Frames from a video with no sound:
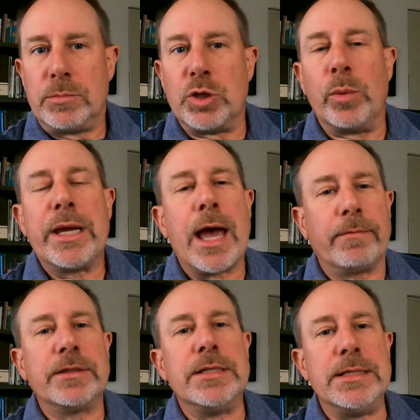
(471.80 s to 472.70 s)
So we
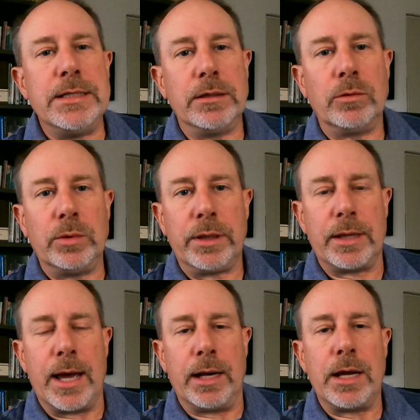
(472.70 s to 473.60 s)
have to deal with
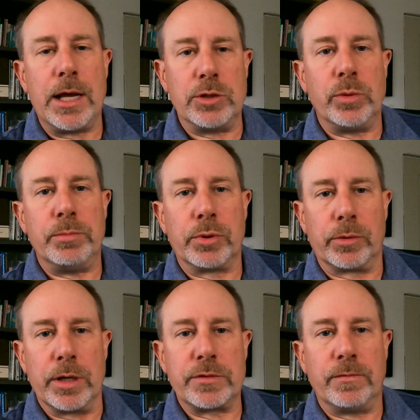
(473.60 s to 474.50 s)
that as we
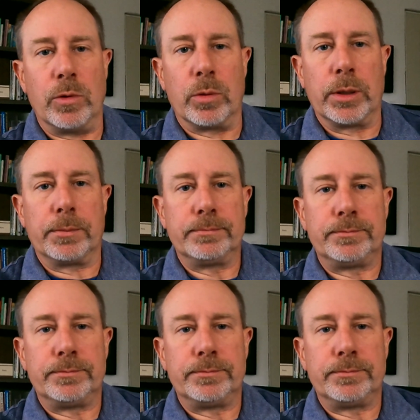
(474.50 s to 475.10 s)
progress forward.